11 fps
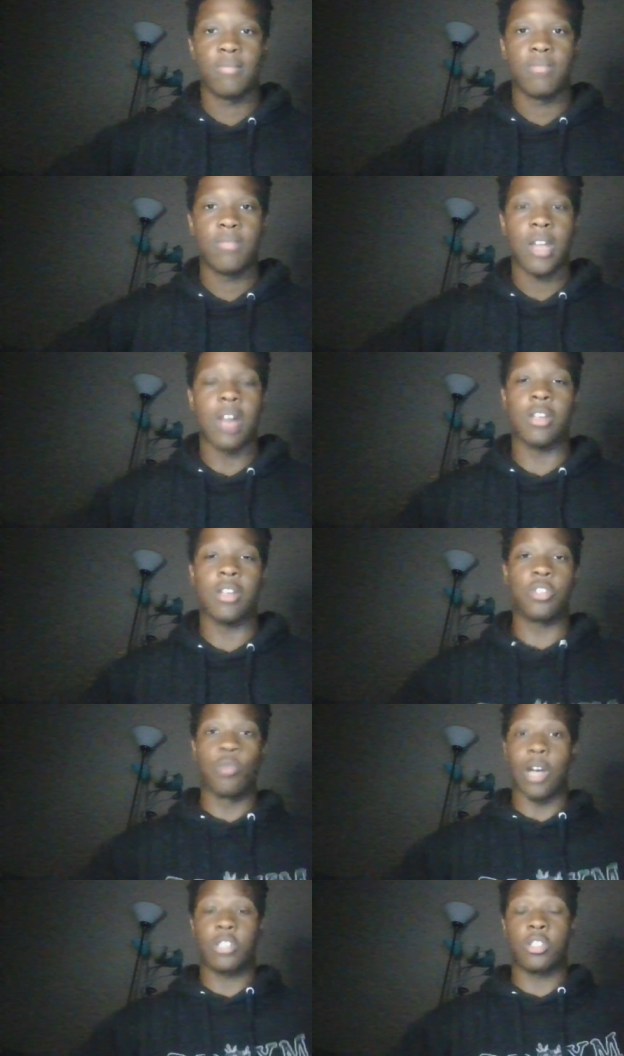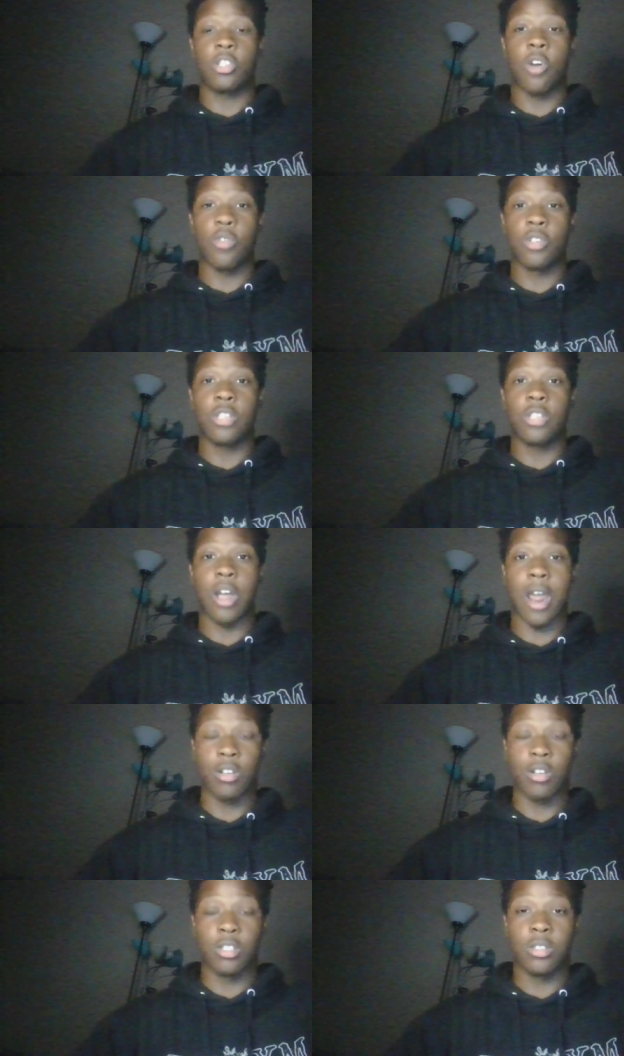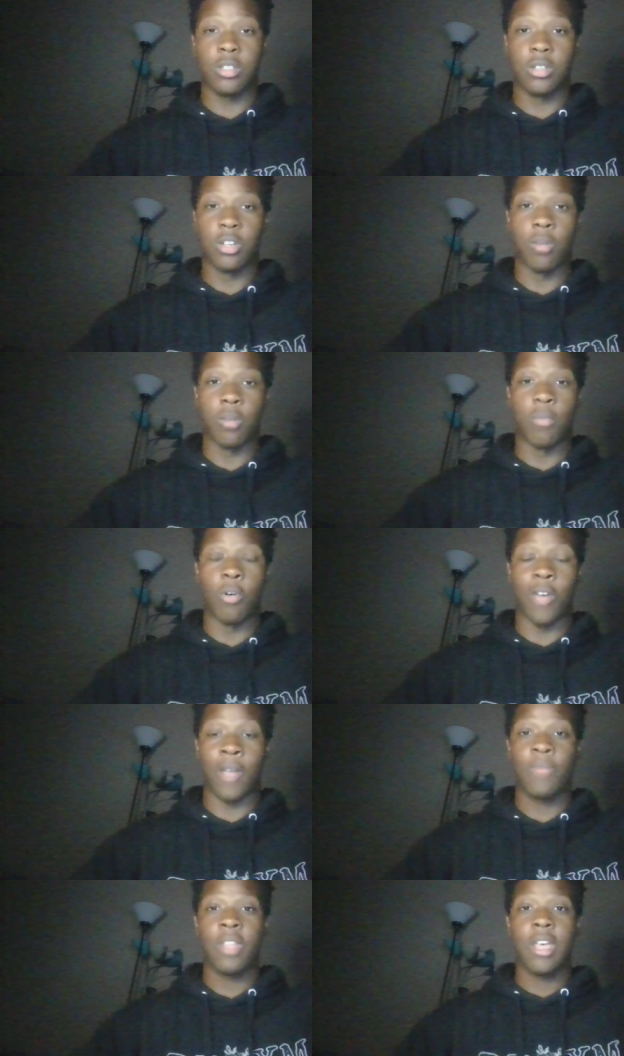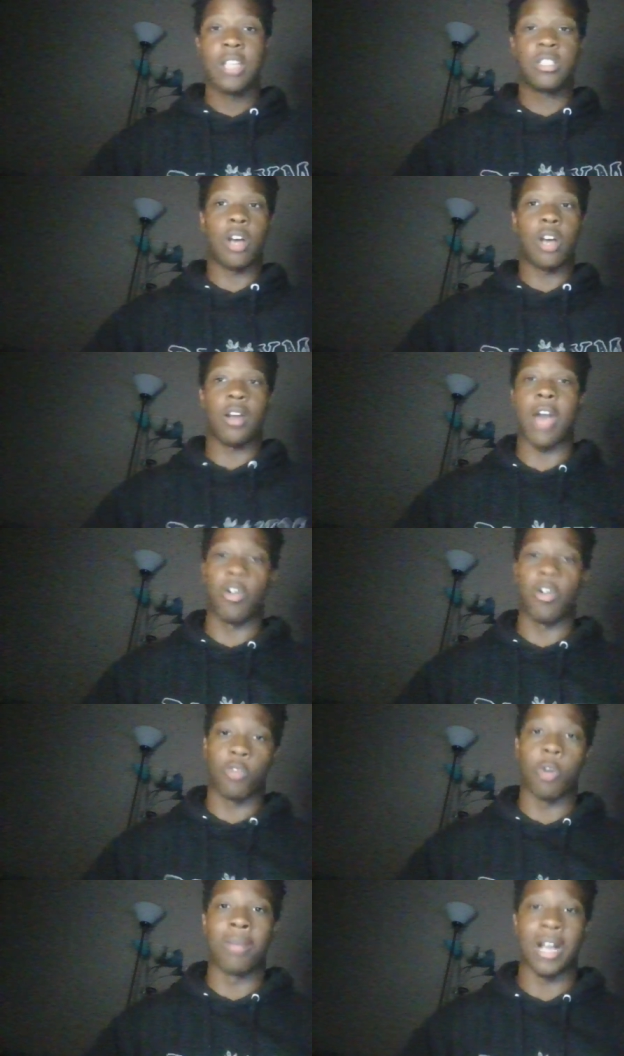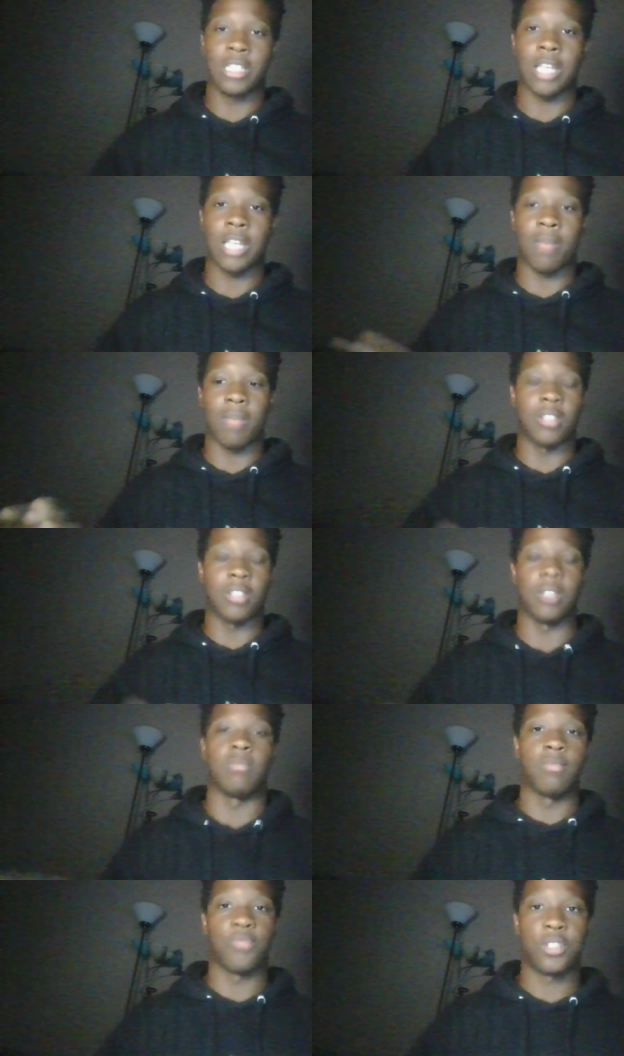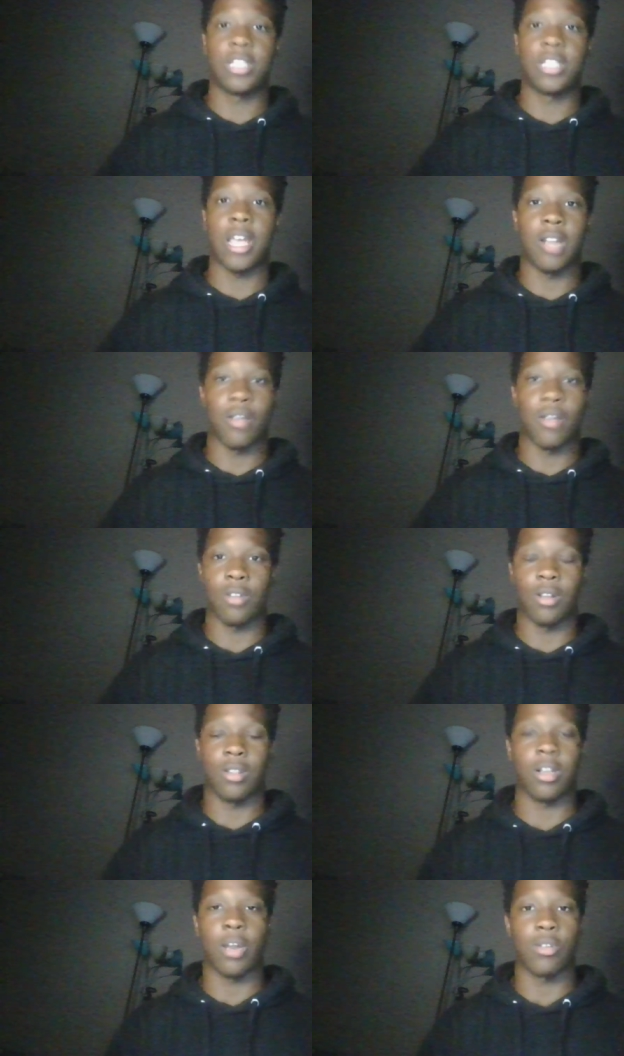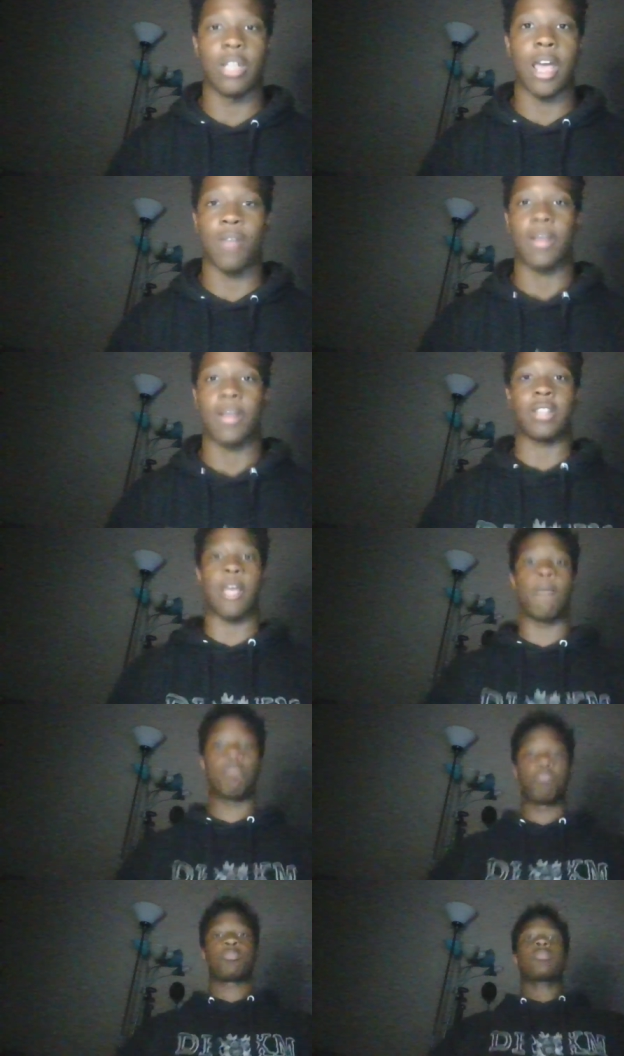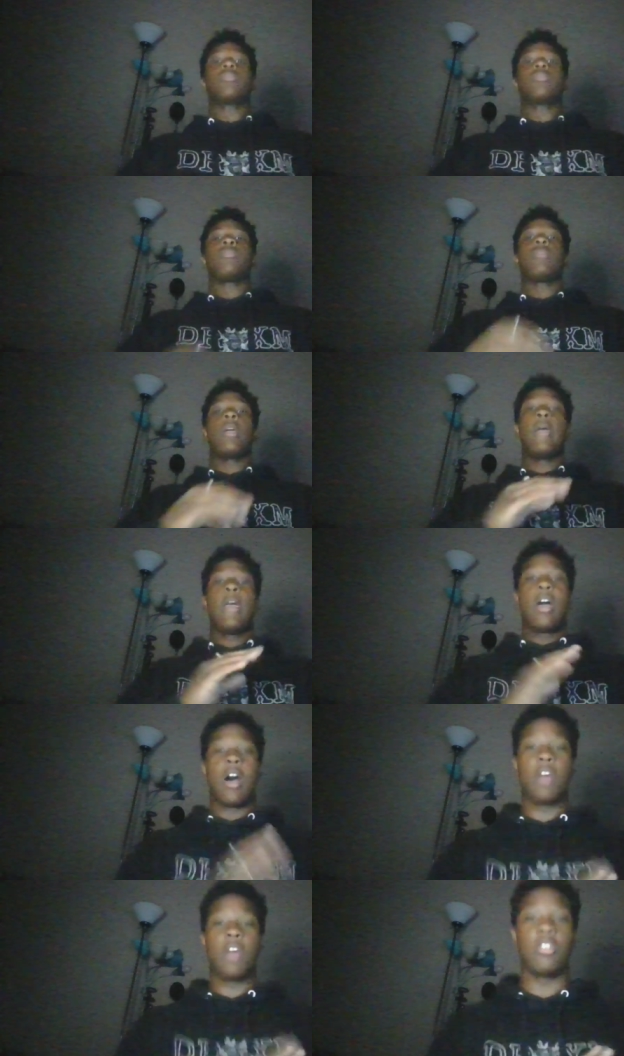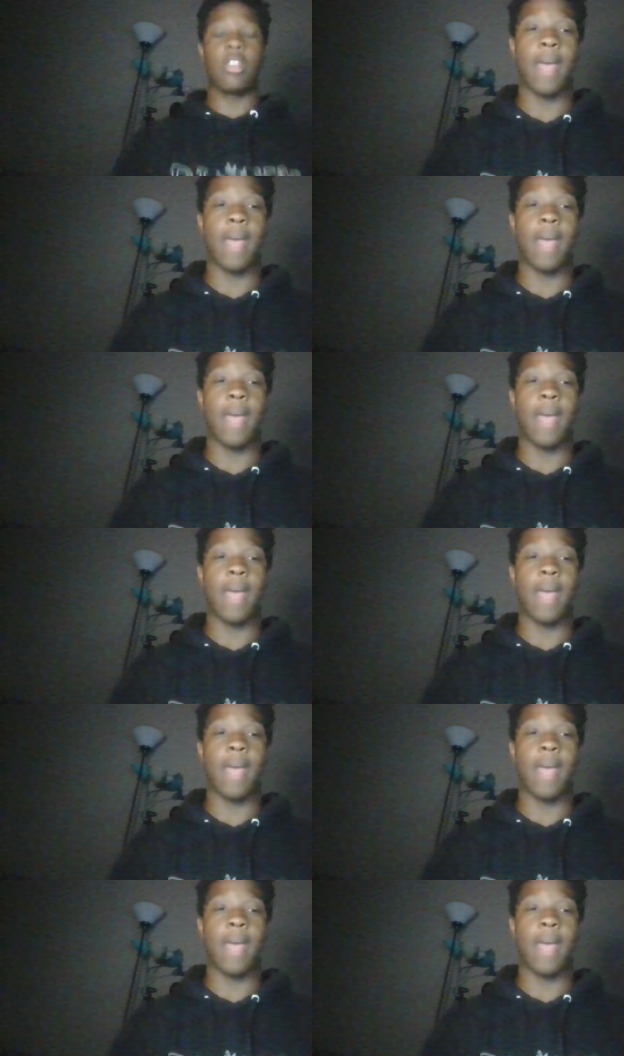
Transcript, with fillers: Unless you watched the show and you saw that her little boy saw an ad on Roblox that basically said that, that, that was an ad about that. Other than that,